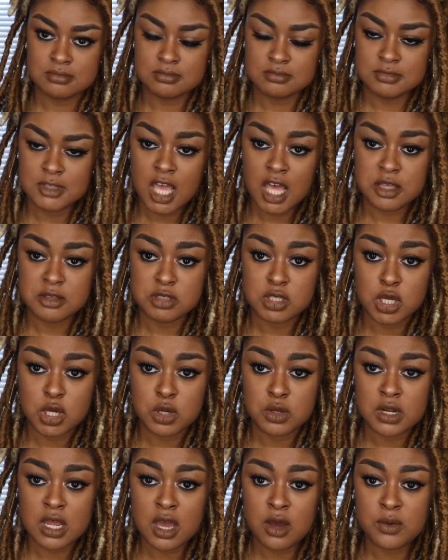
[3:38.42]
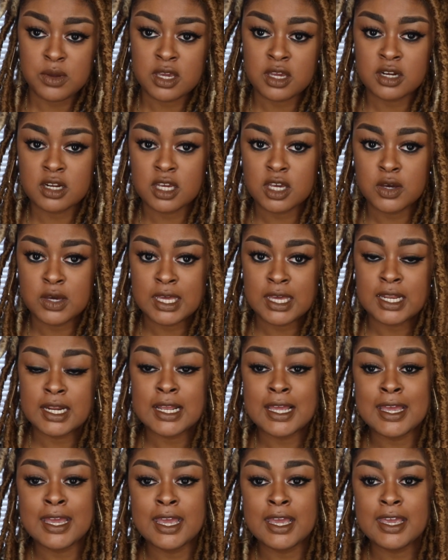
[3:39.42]
Yeah, so now we're gonna go ahead
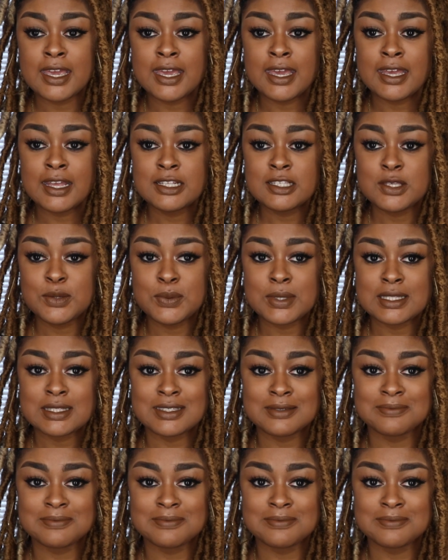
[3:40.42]
and get into it.